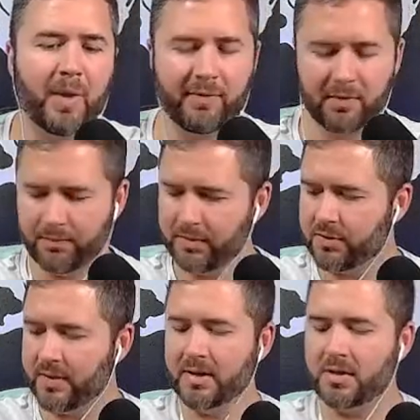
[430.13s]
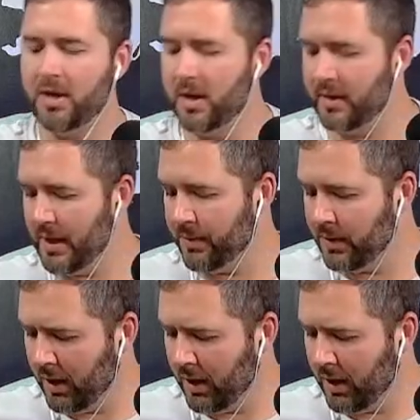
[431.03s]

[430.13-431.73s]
Might have to stress eat on that one.